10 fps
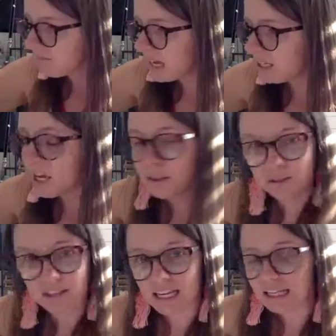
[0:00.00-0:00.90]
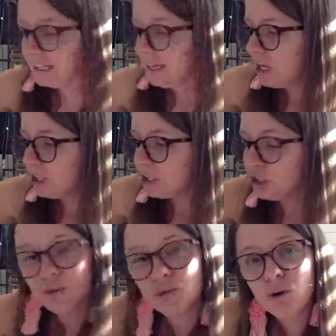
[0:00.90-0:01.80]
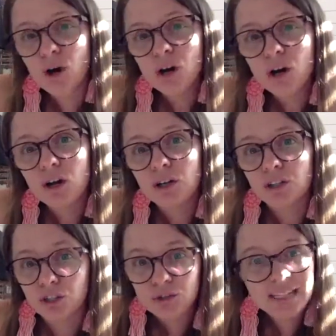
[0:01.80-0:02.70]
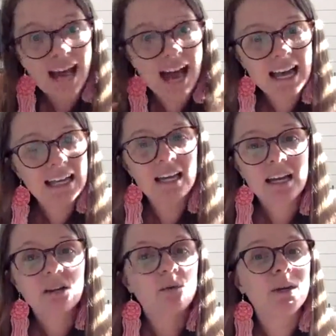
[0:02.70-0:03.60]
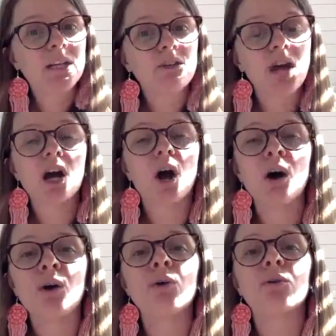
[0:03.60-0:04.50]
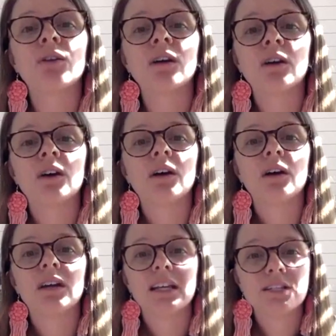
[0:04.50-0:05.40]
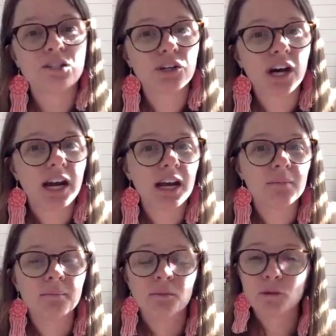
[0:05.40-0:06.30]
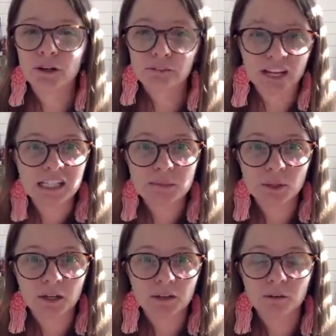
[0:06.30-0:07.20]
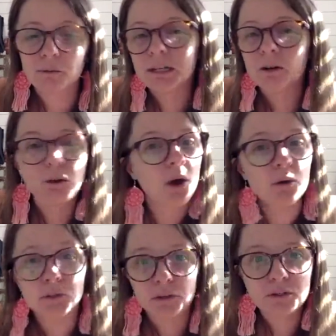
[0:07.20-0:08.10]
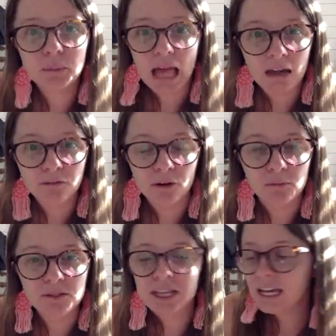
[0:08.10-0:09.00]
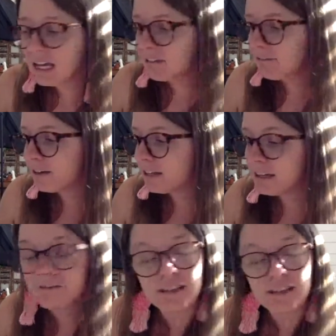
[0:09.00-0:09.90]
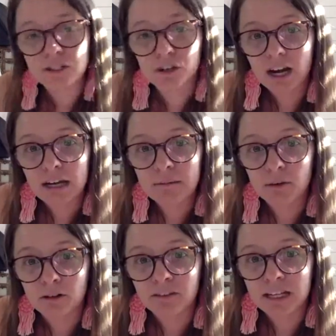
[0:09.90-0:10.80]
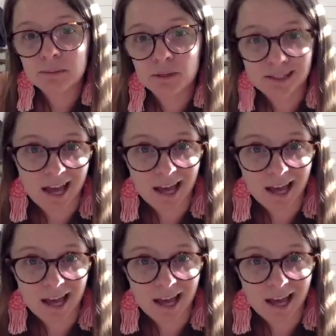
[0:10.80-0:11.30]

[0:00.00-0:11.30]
Another thing, you and I, we do not own Instagram or Facebook. We don't own those platforms. If Instagram or Facebook,